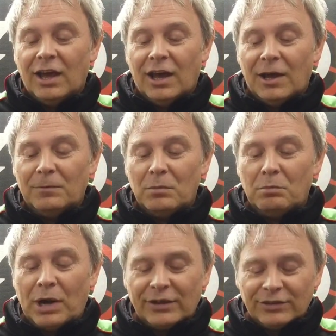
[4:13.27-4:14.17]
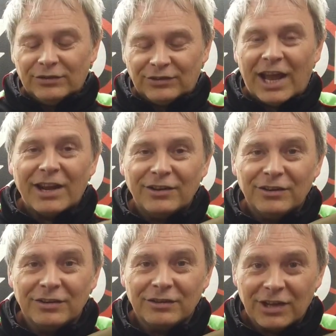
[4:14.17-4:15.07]
But as a
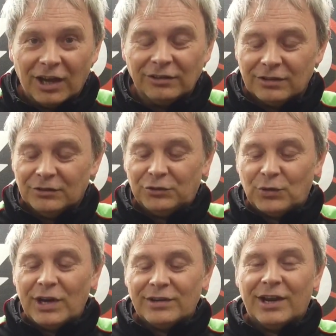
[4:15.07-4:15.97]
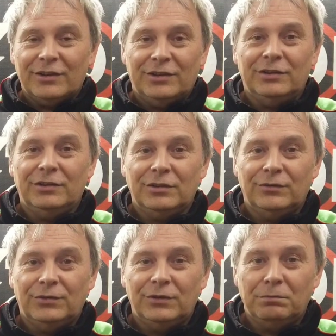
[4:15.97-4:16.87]
standard gun, straight out
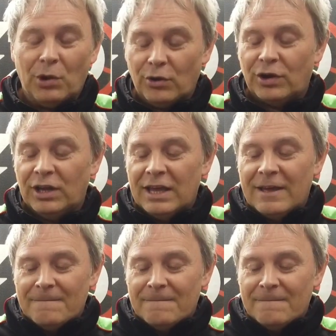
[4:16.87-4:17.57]
of the block,